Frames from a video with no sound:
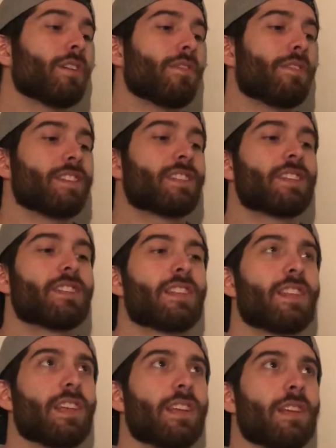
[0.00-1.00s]
this is
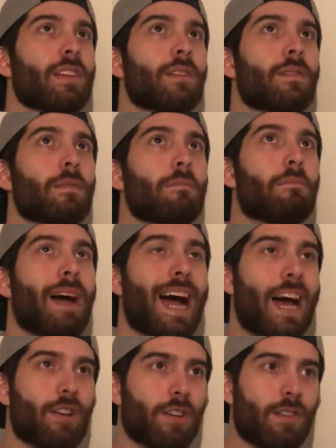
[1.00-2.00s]
the
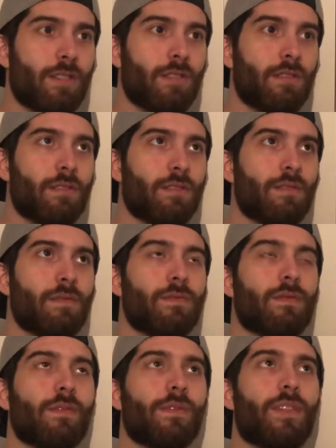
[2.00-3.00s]
pattern
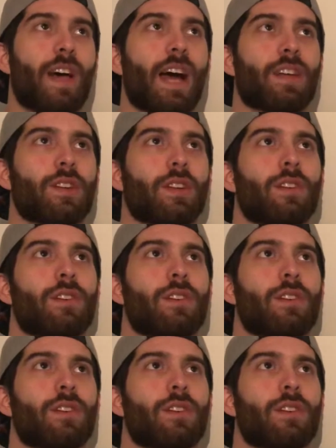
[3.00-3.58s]
that